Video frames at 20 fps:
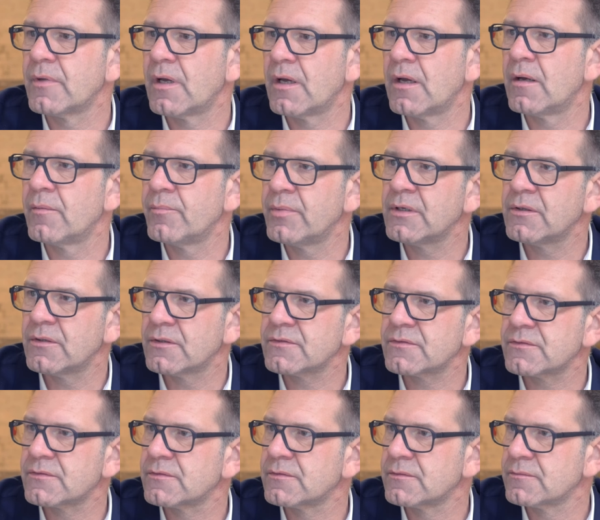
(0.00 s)
Uh,
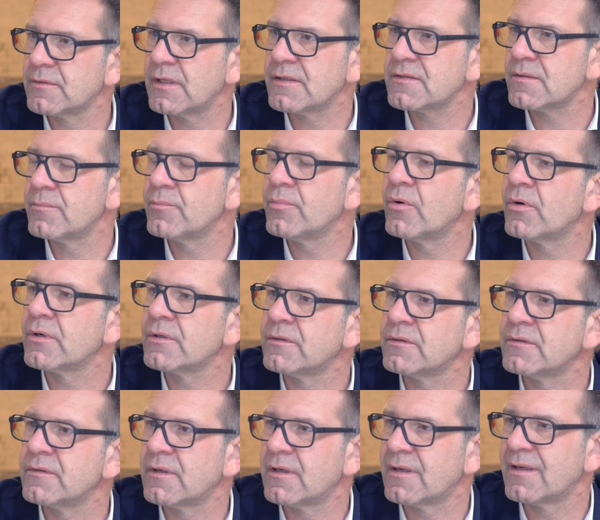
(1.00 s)
because that's
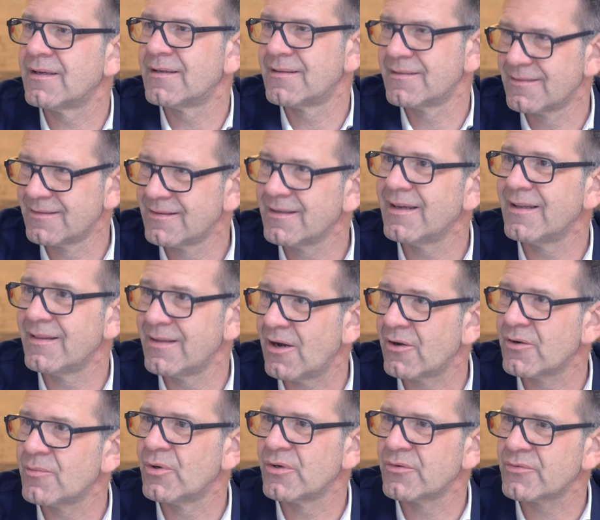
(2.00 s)
important mm. in the
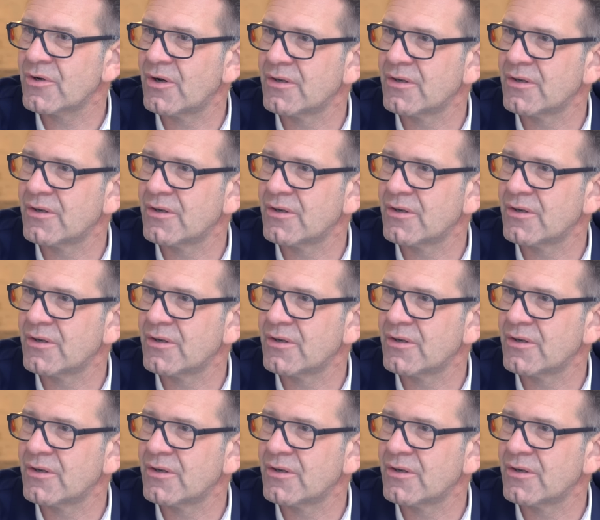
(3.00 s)
automotive yeah.